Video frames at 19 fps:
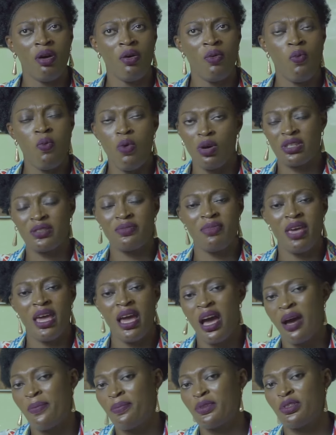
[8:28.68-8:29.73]
what may
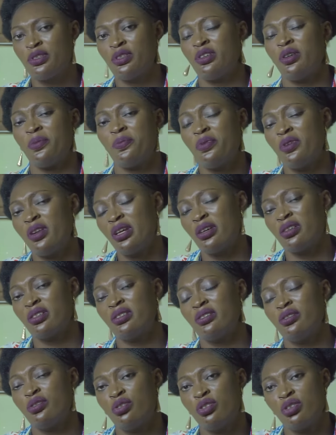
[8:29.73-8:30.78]
happen to your
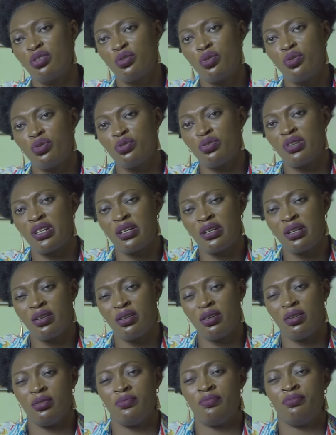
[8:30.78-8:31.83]
product. You just go to
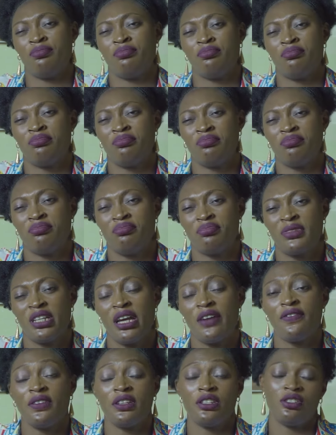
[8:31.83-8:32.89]

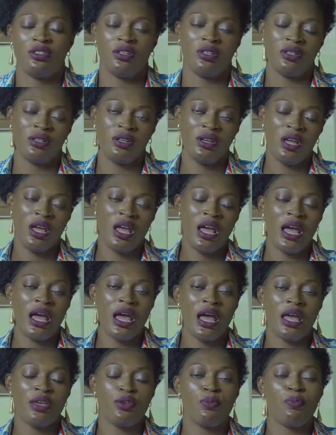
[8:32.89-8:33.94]
Kafanchan
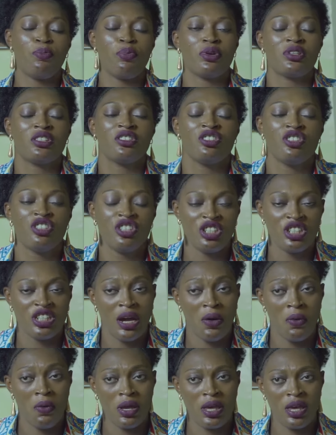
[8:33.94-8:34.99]
and you bought
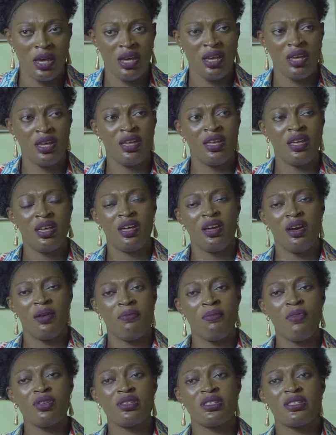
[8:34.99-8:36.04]
ginger, okay?
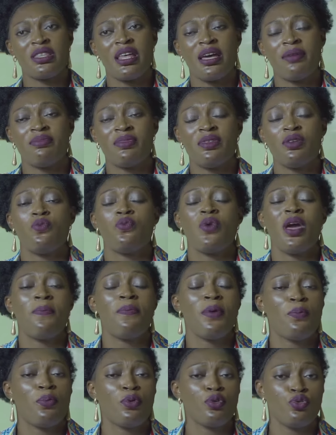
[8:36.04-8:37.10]
Most time, the way
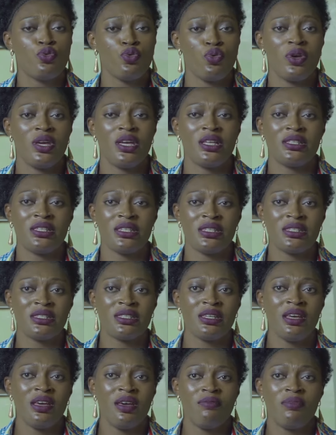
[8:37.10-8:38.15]
people do it
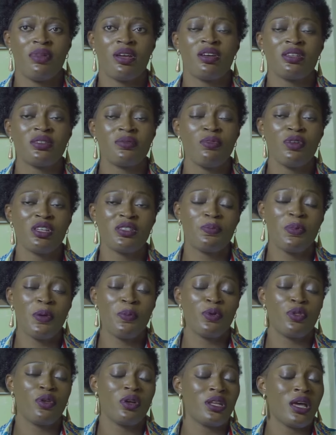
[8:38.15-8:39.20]
is because most
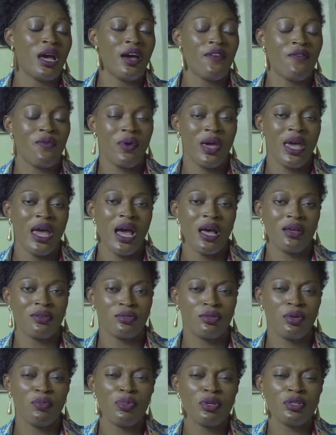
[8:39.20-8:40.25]
people don't have
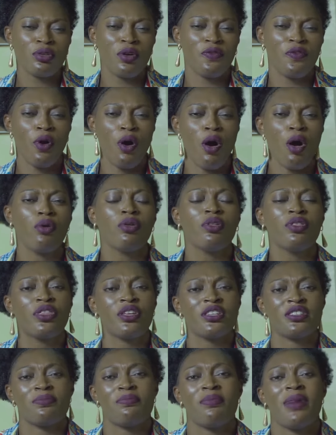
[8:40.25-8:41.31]
warehouse. So most of all
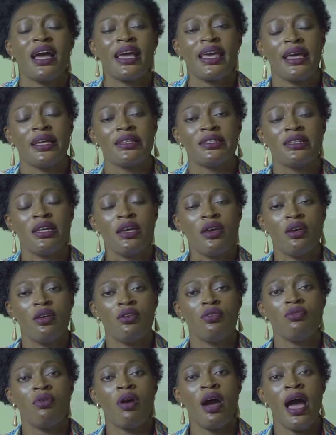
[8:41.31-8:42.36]
these markets,
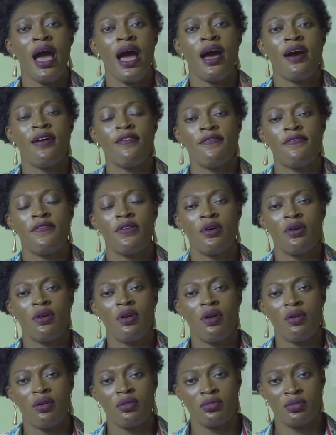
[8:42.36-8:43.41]
you have
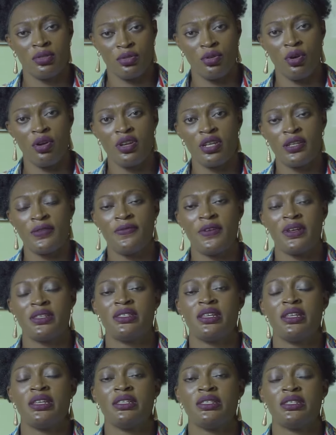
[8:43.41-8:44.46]
storage
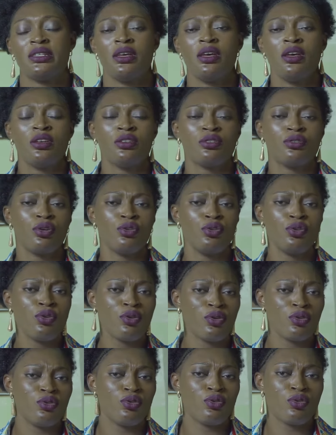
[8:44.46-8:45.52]
facility. So
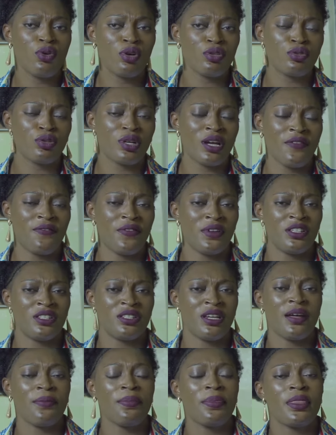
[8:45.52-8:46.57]
you go to
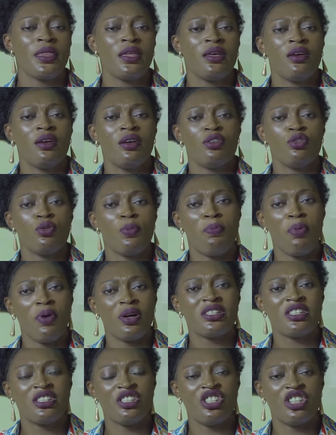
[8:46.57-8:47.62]
Kafanchan, you
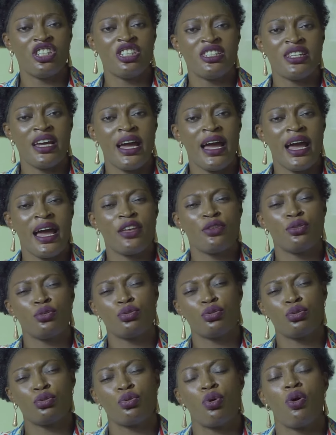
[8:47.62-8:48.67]
bought ginger and you
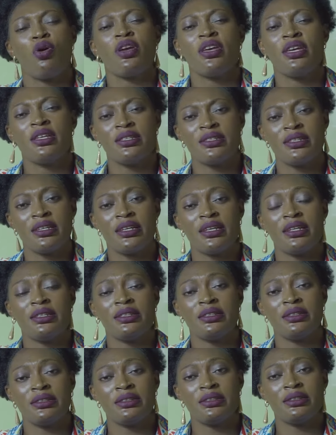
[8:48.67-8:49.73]
store it
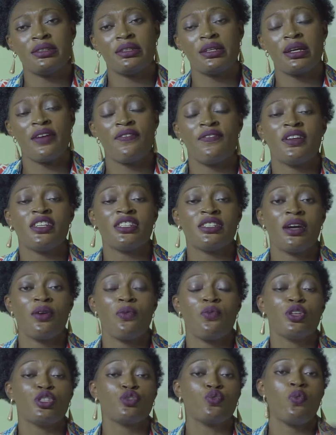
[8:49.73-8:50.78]
in
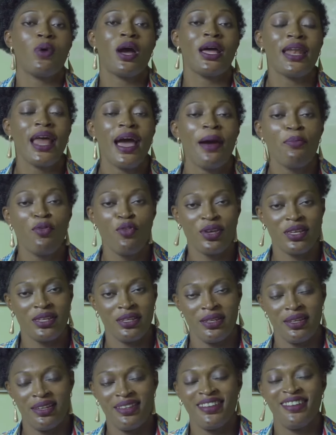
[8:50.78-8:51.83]
Kafanchan with one
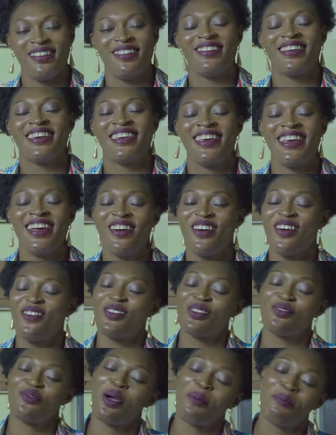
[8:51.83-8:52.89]
Aboki, okay? Or
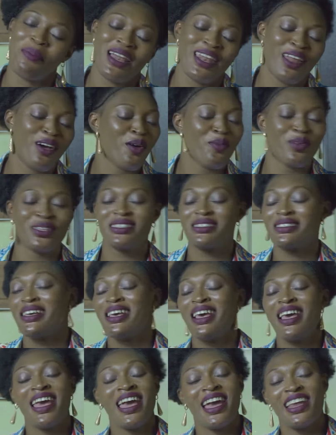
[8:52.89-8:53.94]
with one Mala, or with
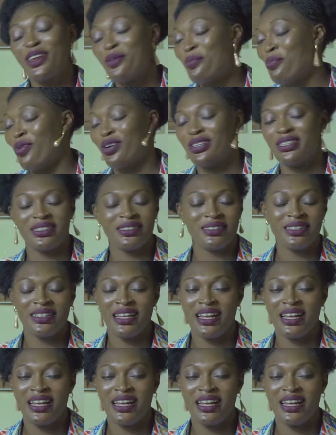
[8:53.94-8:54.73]
anybody.